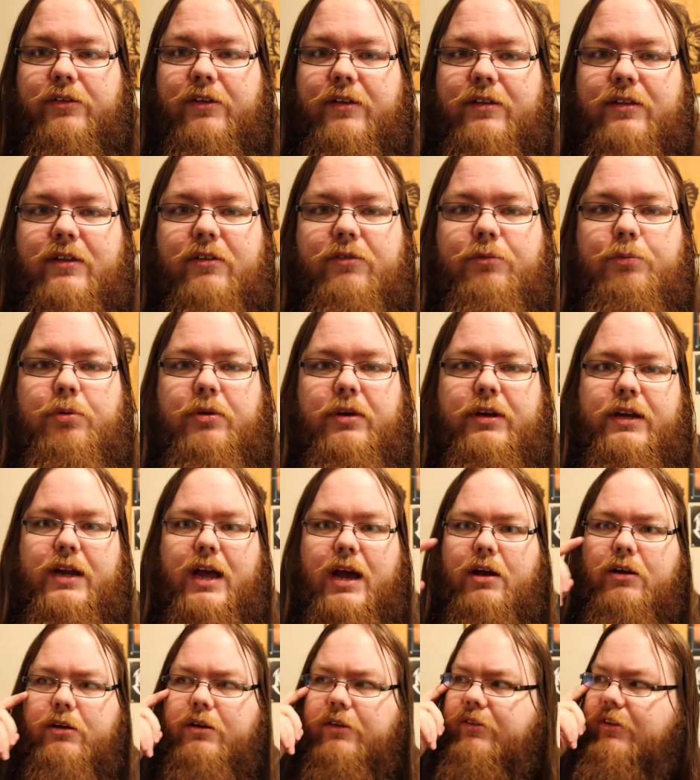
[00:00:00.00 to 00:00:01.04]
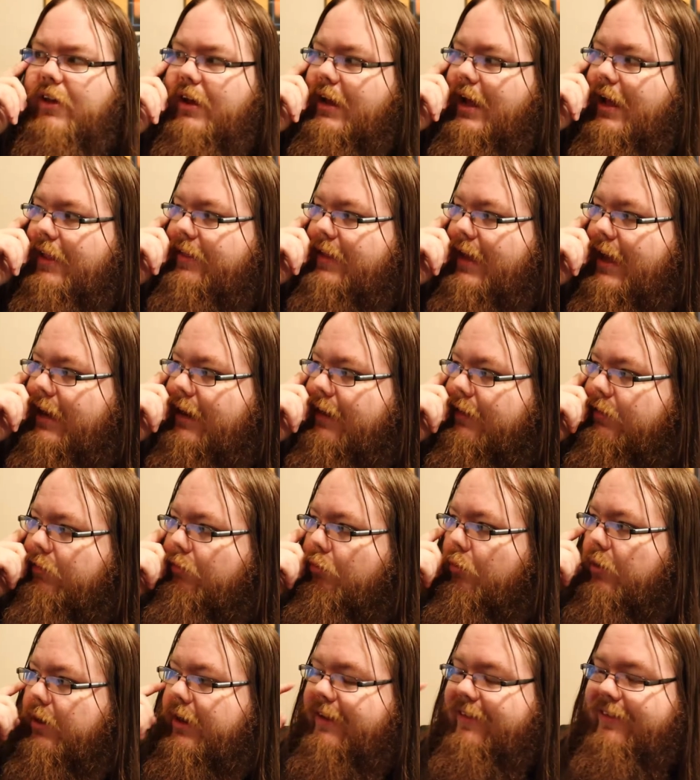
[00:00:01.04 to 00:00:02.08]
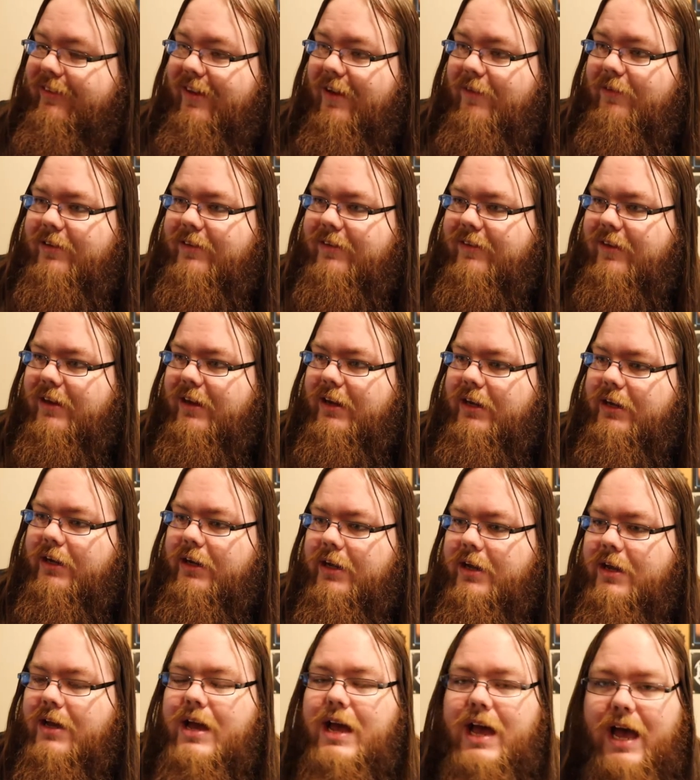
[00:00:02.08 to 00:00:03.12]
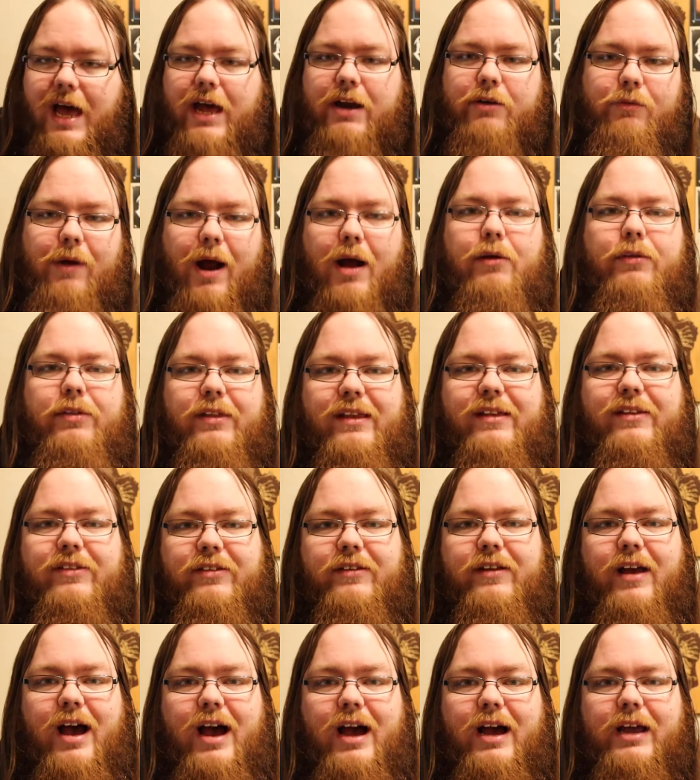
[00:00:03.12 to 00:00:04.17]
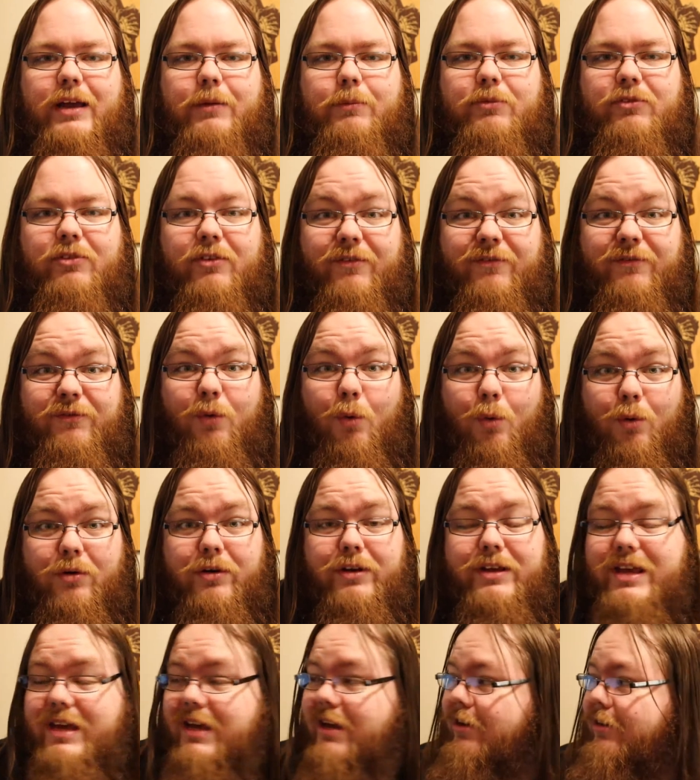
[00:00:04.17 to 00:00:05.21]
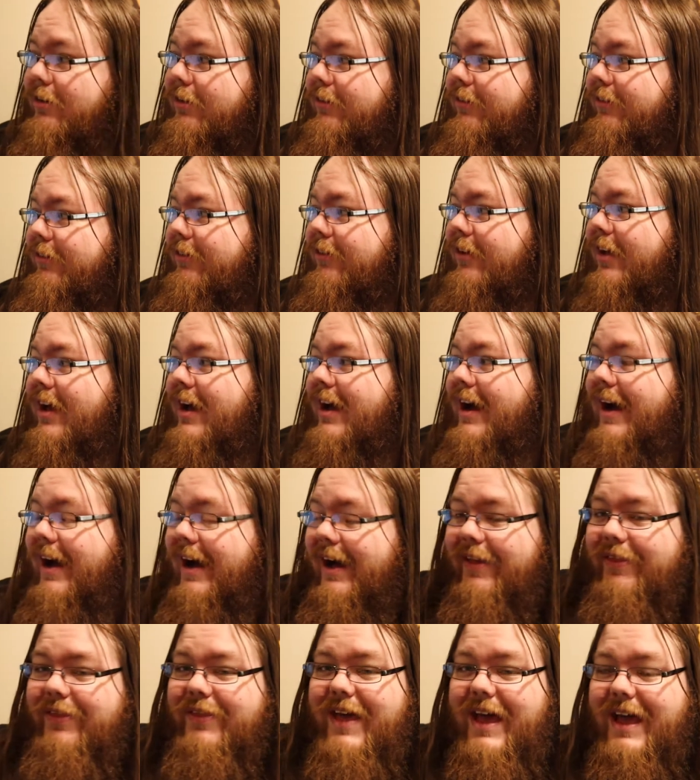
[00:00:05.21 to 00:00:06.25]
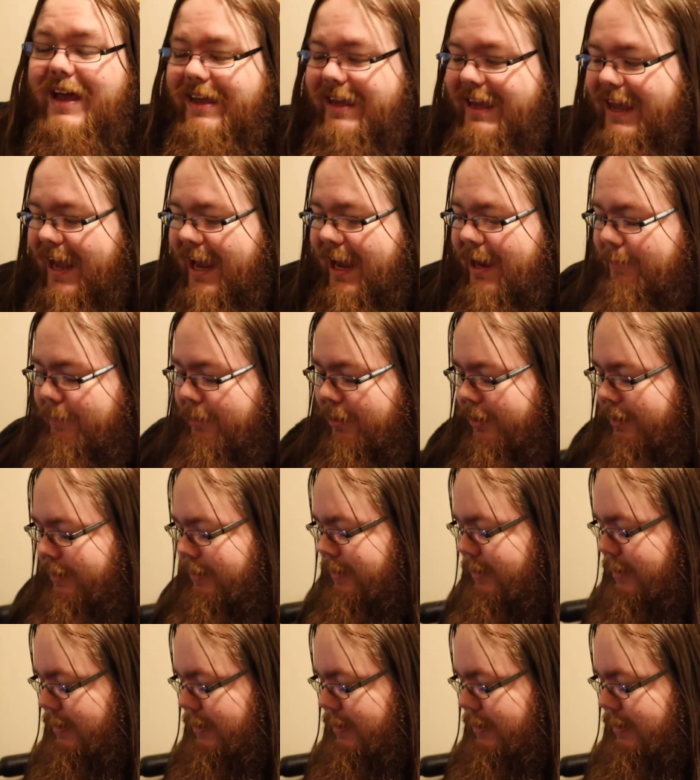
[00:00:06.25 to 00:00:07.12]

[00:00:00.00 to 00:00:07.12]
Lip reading: at this point now, because I got that in 2017 at around this time. So 4 years on that camera,